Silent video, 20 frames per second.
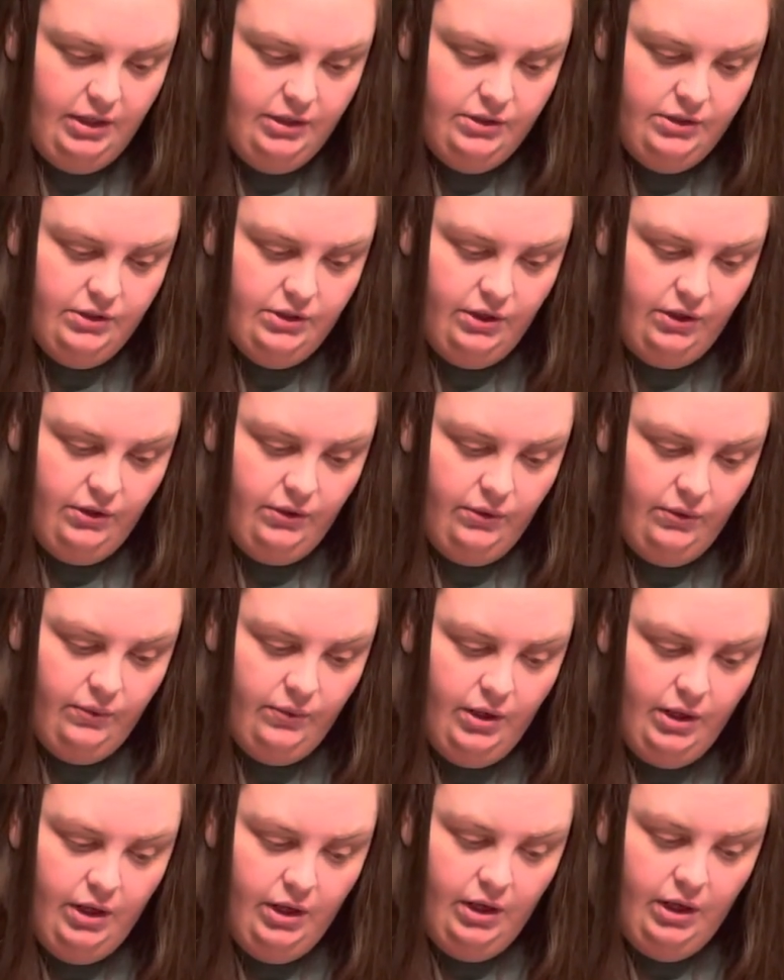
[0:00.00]
So
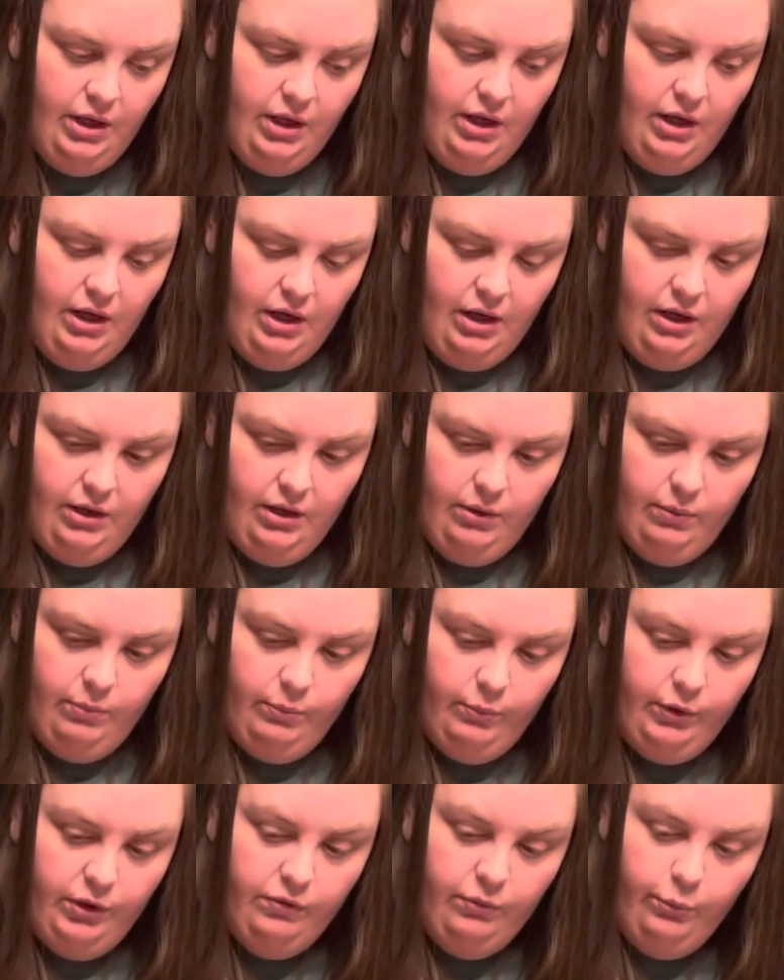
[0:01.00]

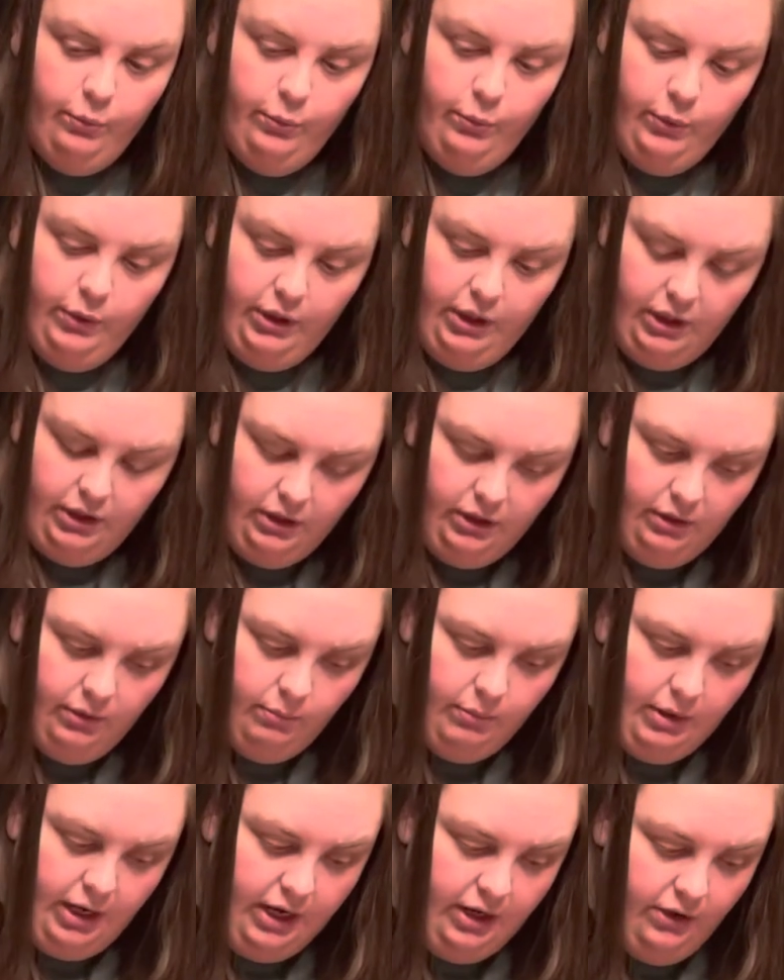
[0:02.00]
with 1
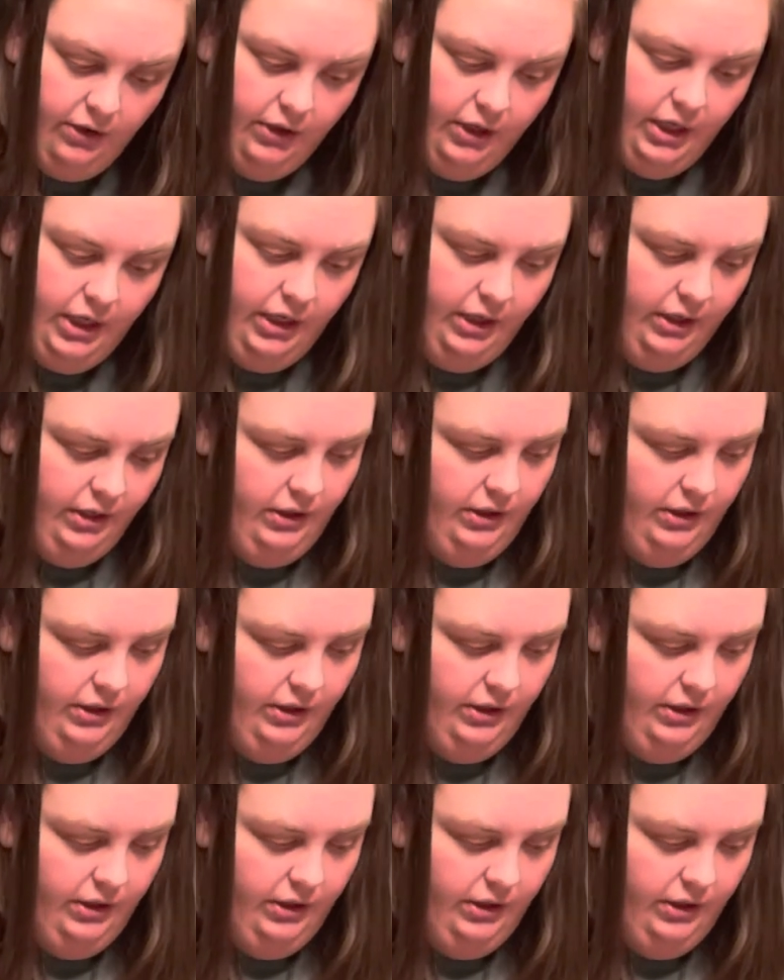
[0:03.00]
battery,